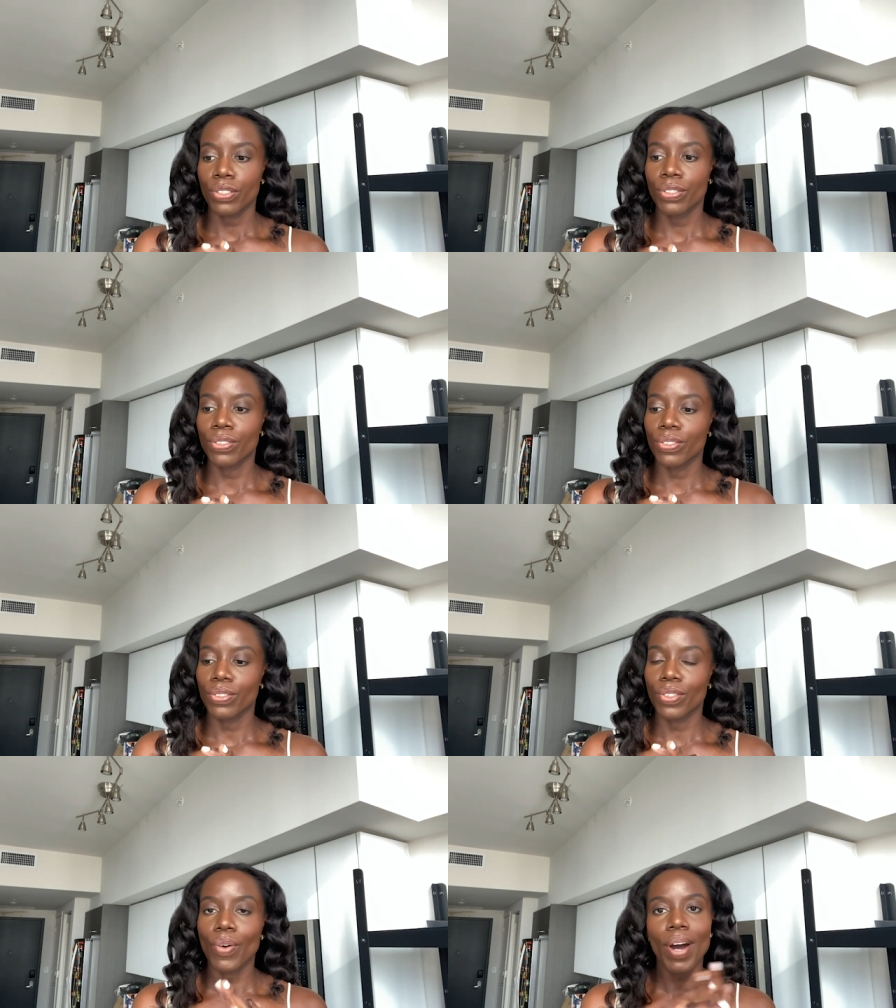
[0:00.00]
to
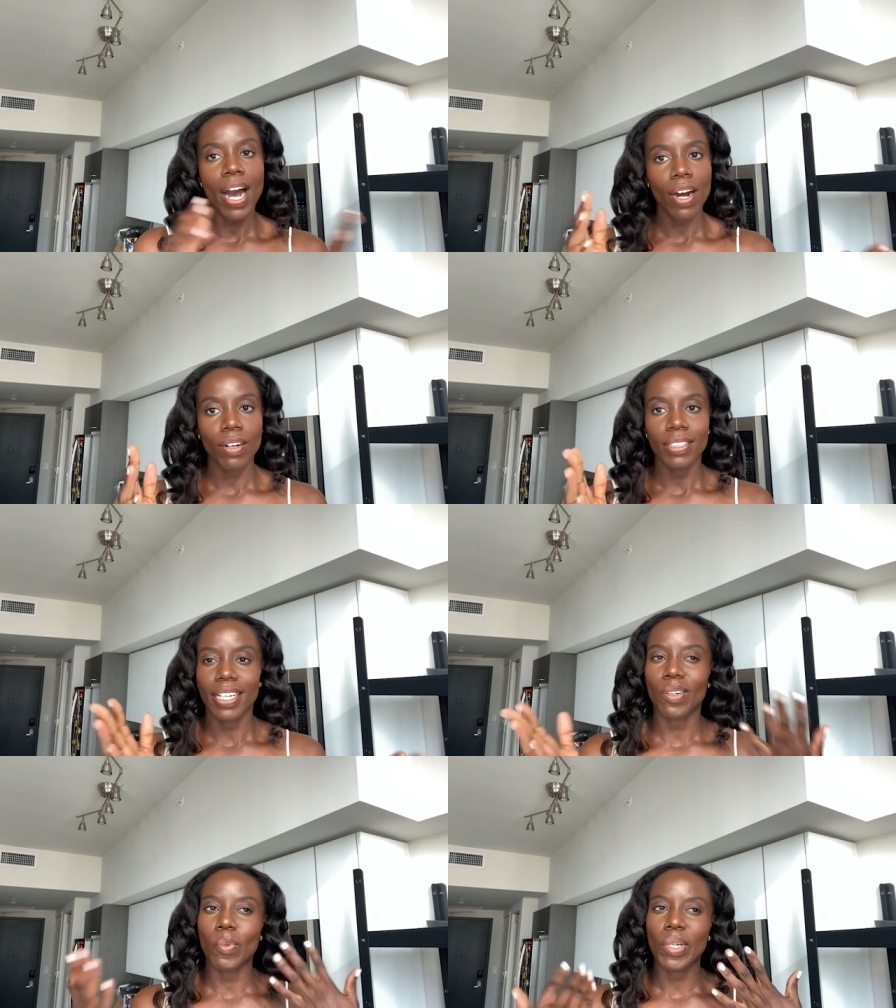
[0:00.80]
go out
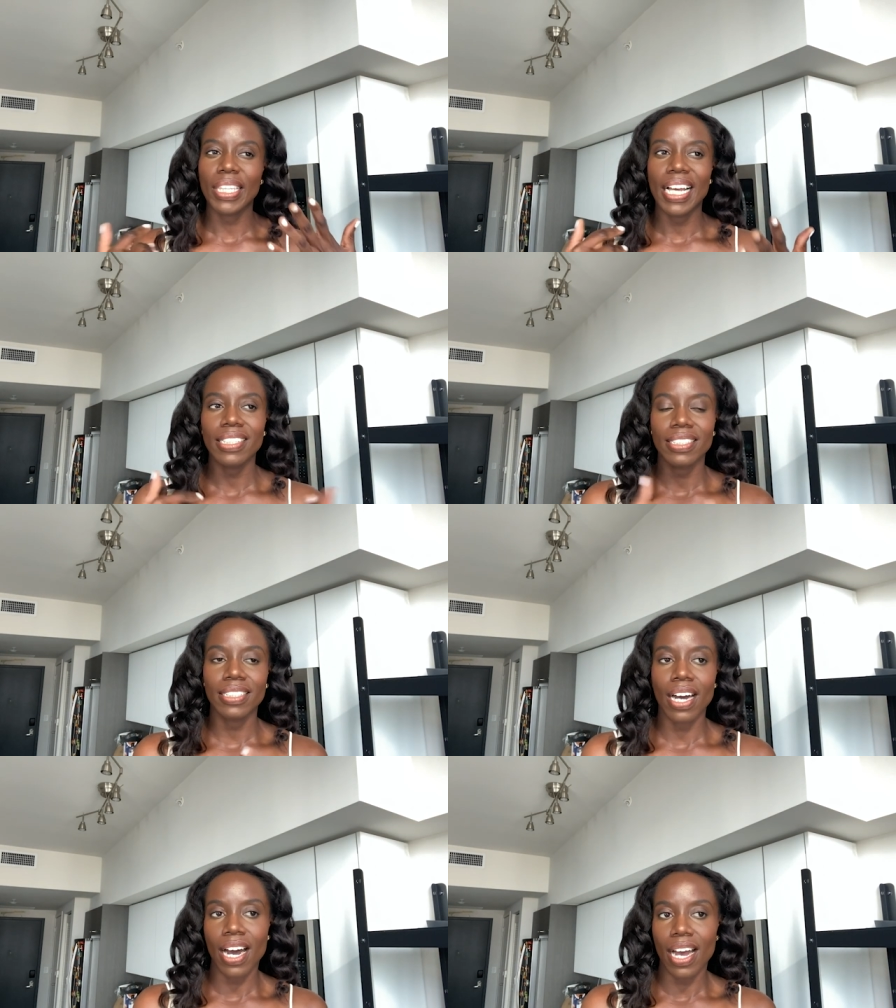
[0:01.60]
like one last
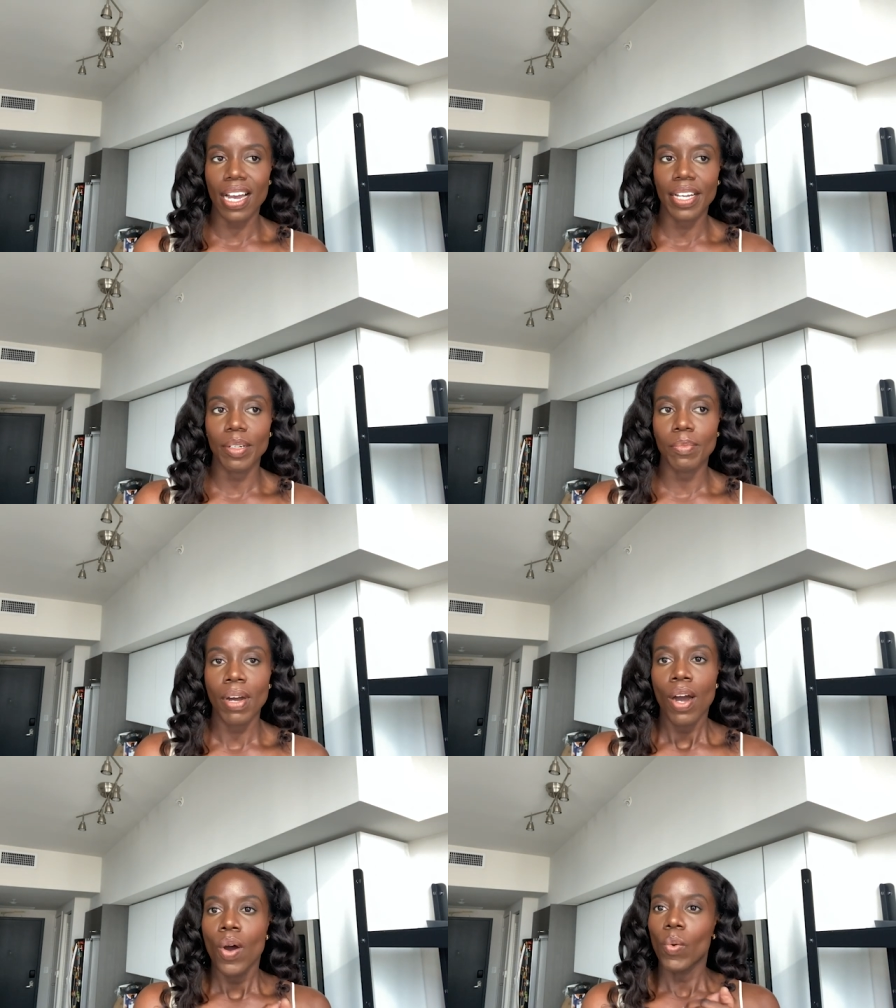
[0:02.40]
time,
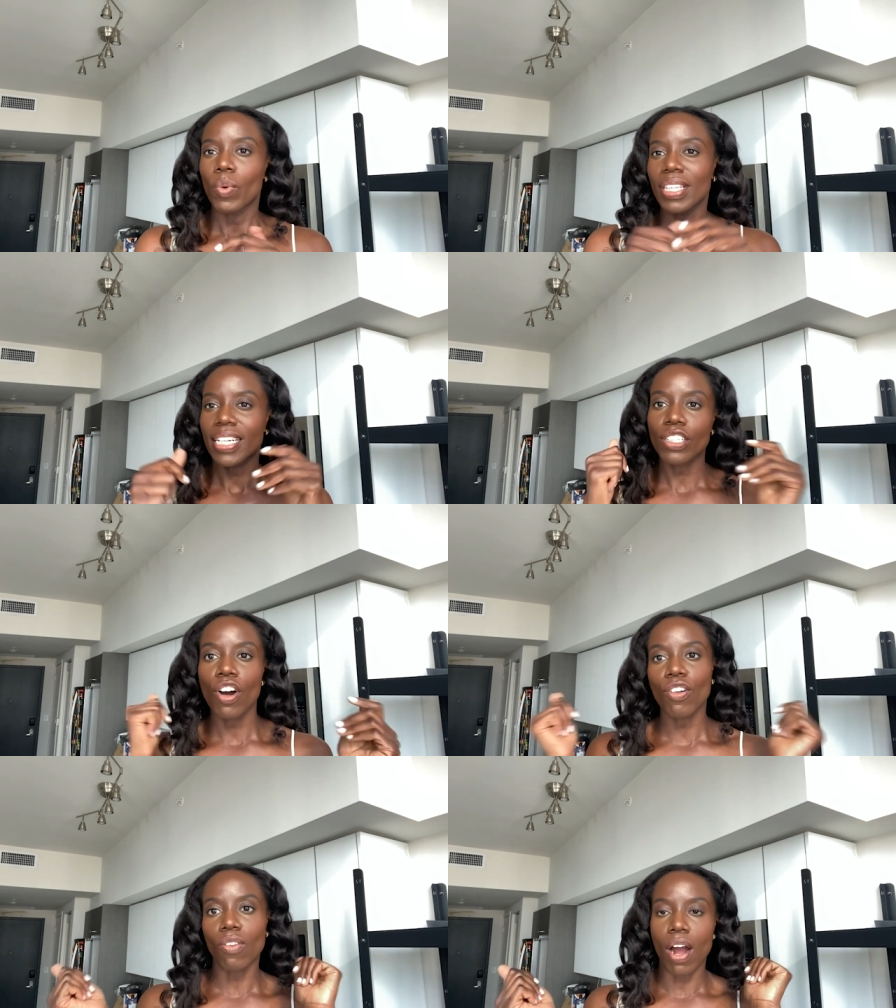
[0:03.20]
one last
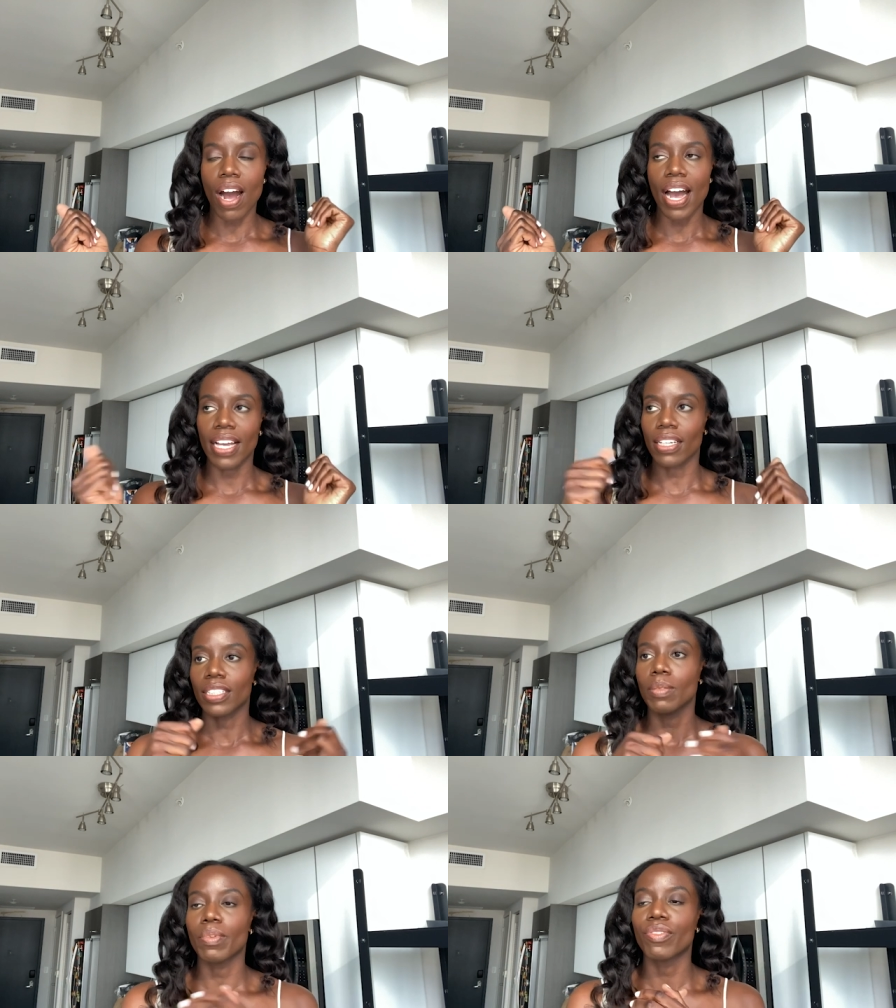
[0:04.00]
hurrah, I guess,
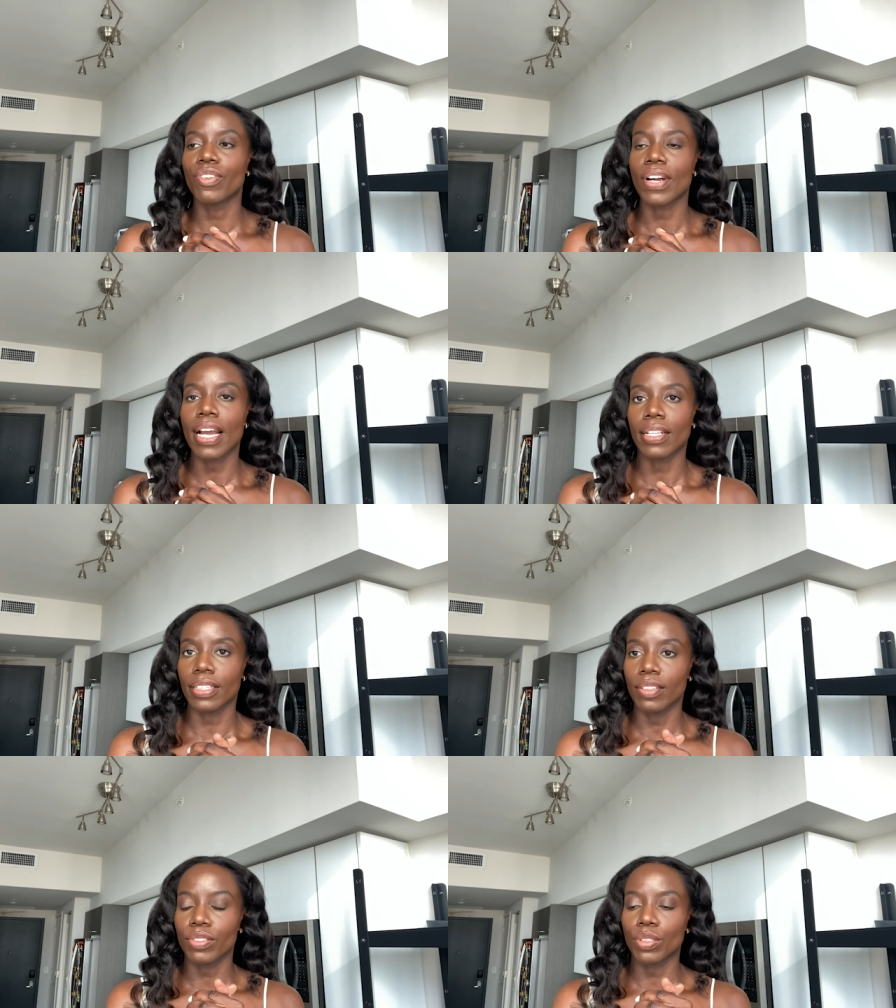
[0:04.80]
before I
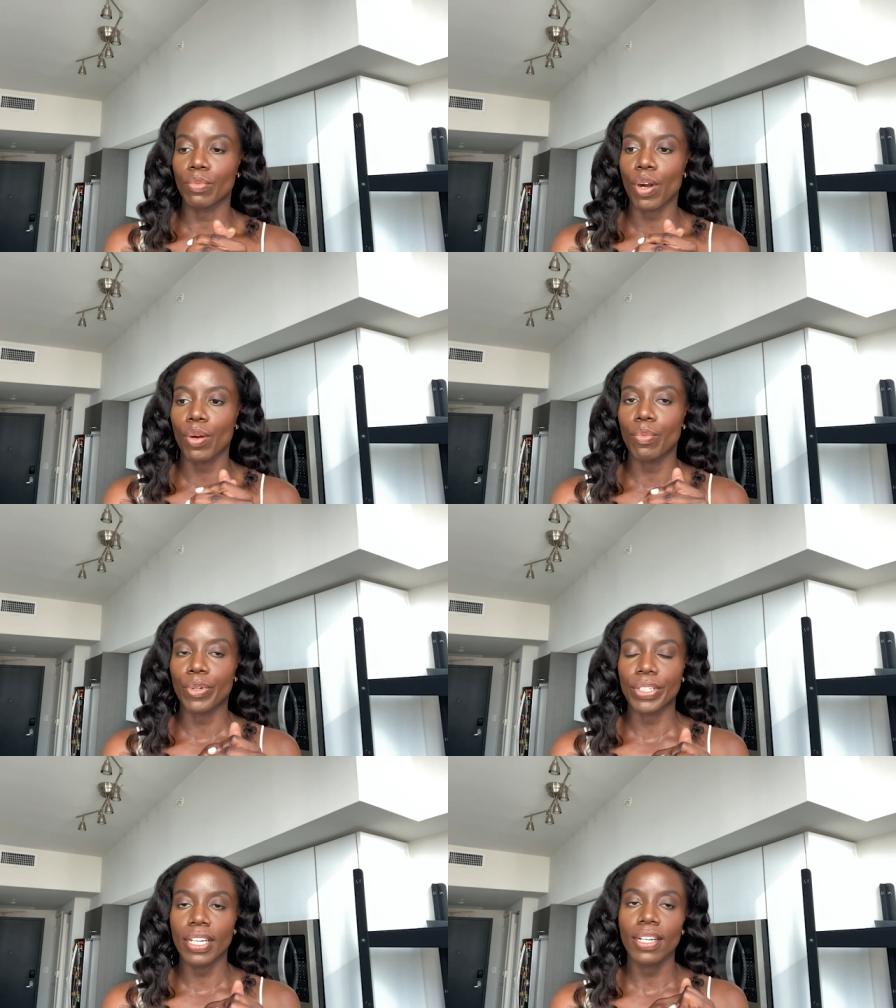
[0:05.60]
leave tomorrow
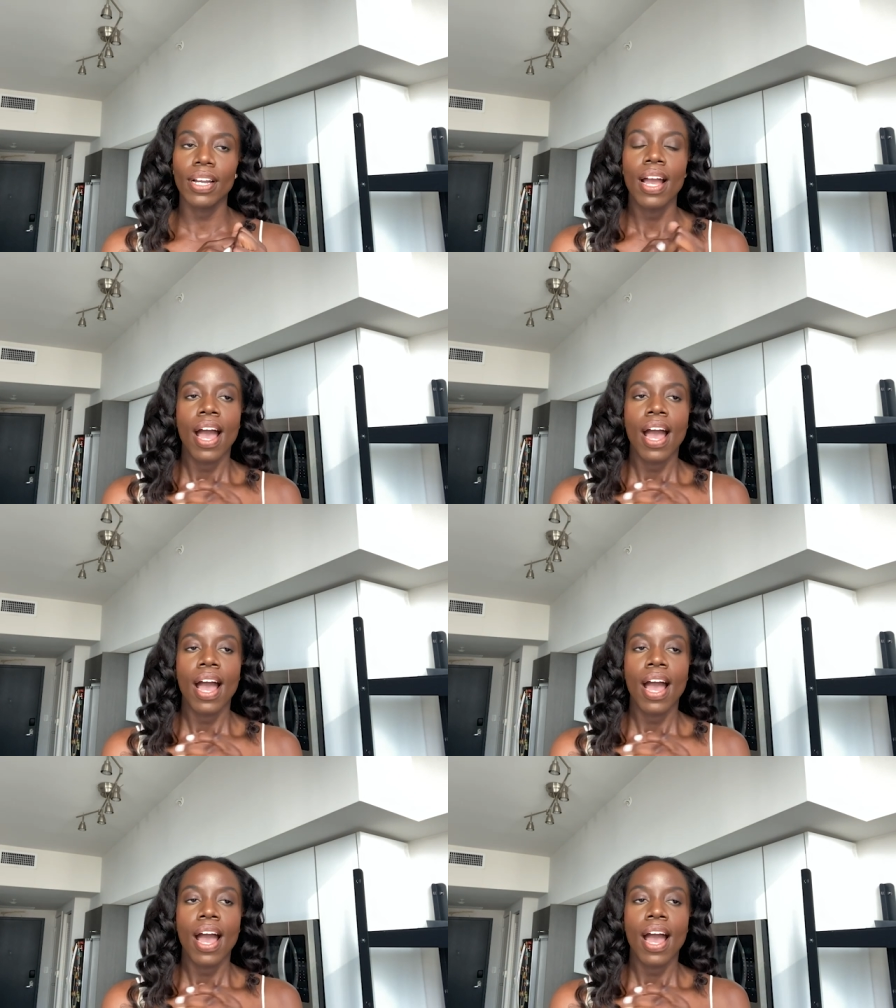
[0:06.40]
morning.